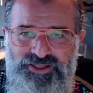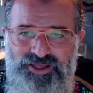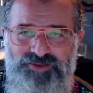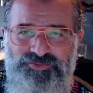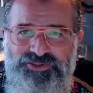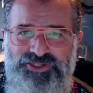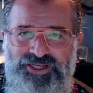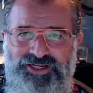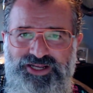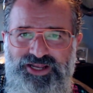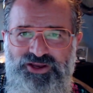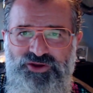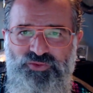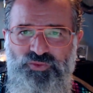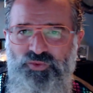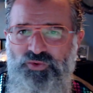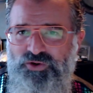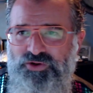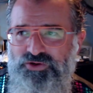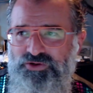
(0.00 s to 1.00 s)
upside
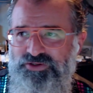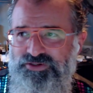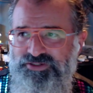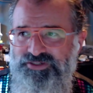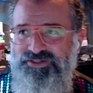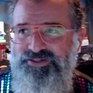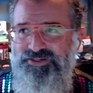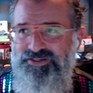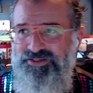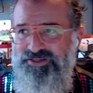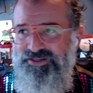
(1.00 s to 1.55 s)
down world